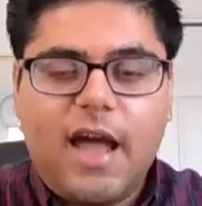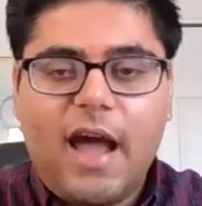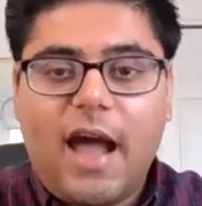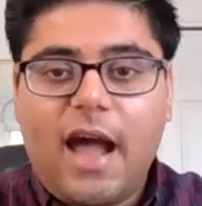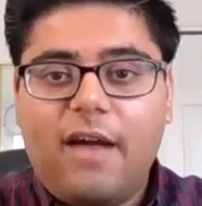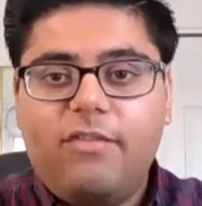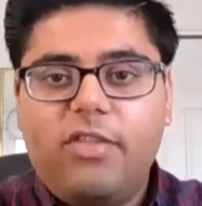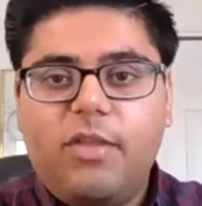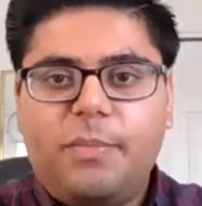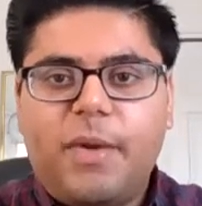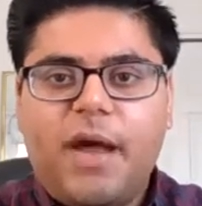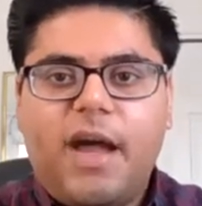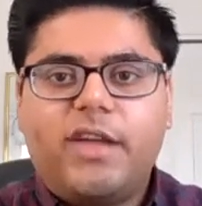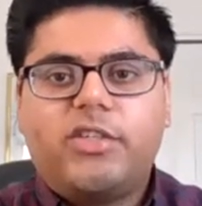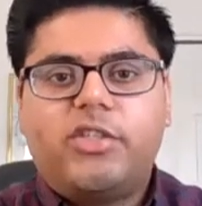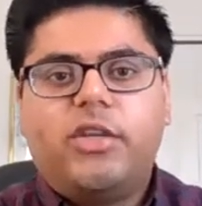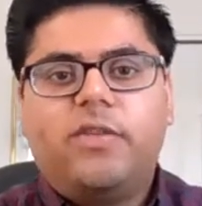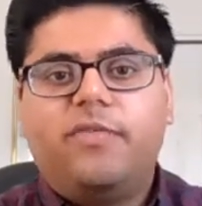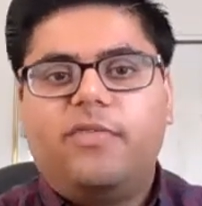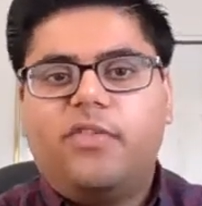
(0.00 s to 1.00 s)
have the
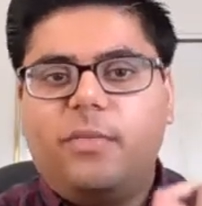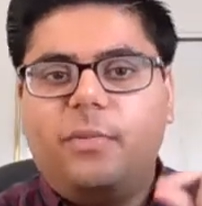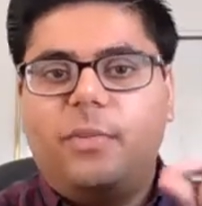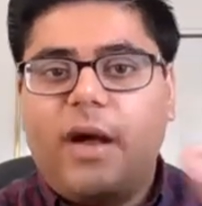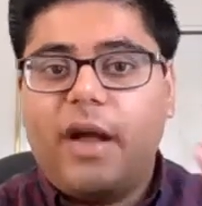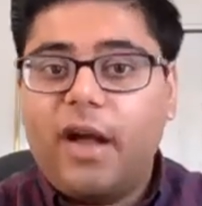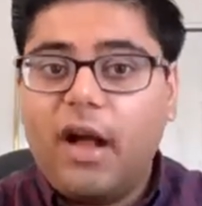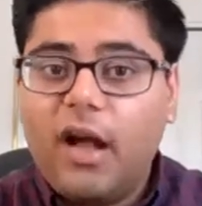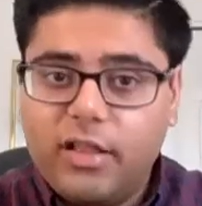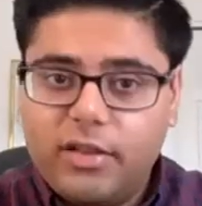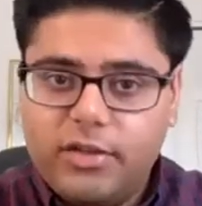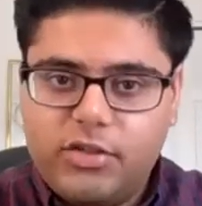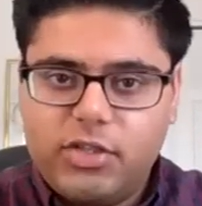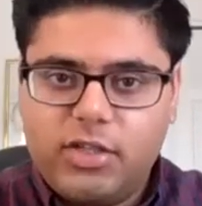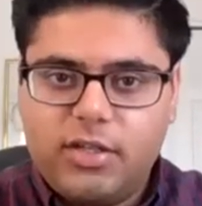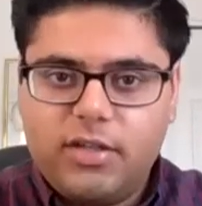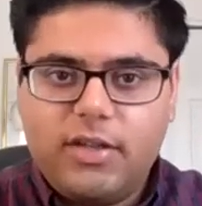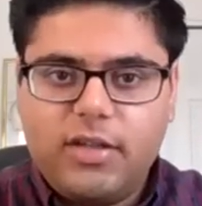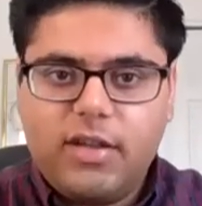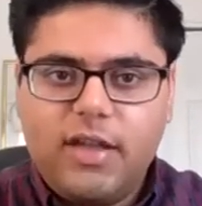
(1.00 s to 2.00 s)
passion for
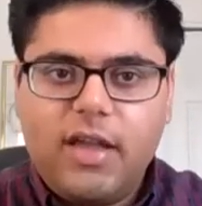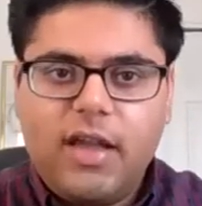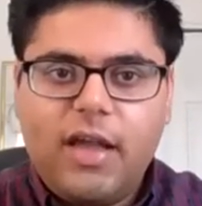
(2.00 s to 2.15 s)
biology.